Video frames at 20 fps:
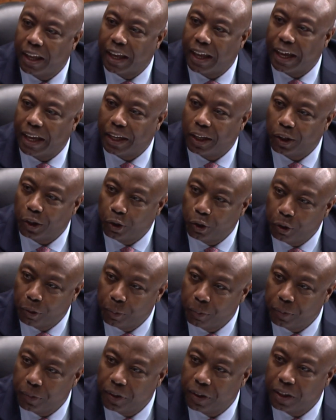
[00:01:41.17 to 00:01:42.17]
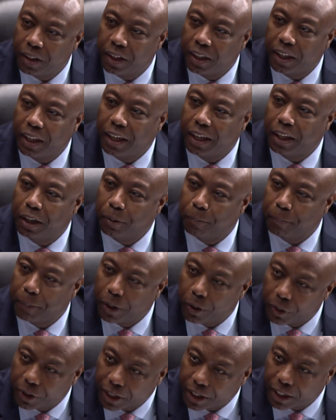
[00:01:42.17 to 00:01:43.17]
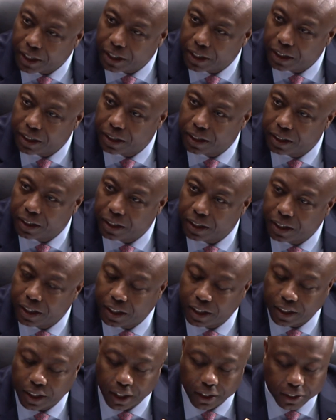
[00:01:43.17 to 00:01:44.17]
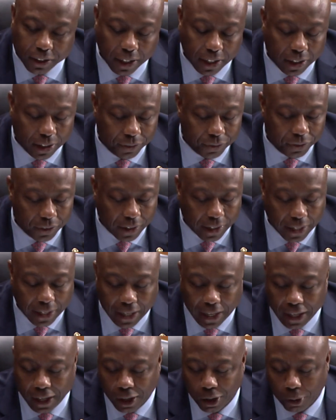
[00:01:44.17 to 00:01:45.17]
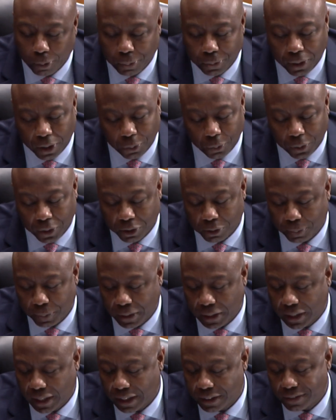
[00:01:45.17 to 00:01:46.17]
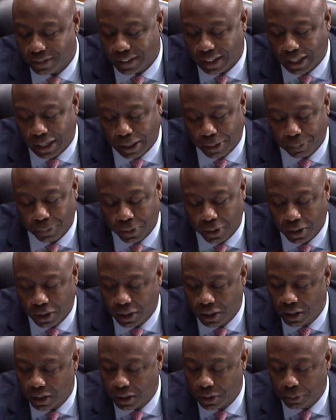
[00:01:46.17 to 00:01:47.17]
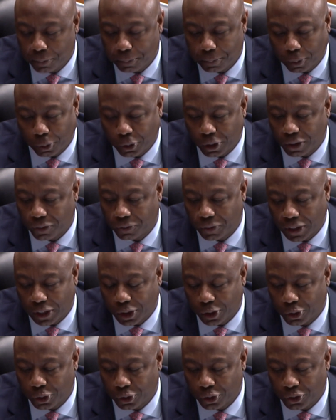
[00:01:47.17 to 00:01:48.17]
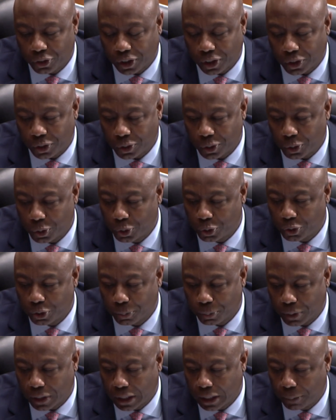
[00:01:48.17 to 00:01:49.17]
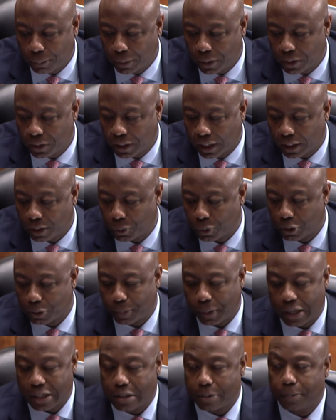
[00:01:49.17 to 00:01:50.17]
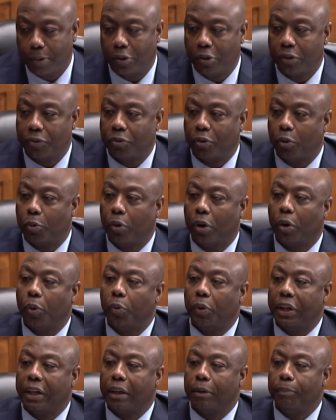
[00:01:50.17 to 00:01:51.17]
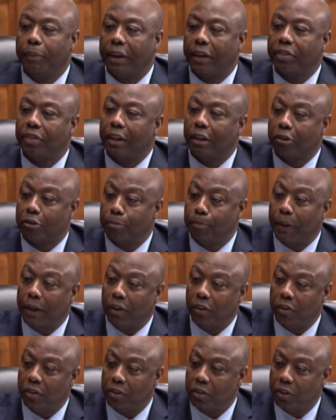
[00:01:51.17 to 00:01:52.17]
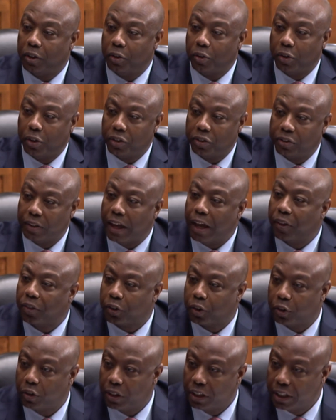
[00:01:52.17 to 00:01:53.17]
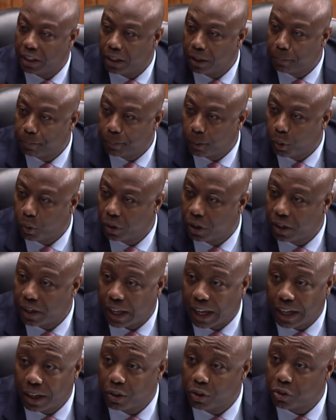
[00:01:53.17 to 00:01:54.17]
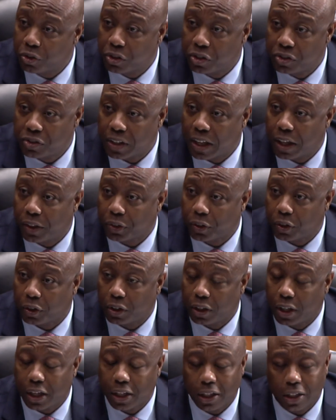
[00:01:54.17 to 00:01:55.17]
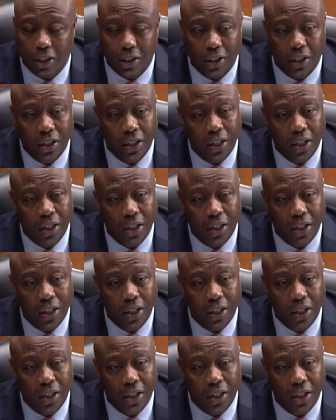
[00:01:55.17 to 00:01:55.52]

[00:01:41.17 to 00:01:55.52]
at home in America. And Dr. Califf, I hope that we spend less time pointing fingers at who's to blame and take responsibility for where we can make things better. You're a South Carolinian born in Anderson, South Carolina, and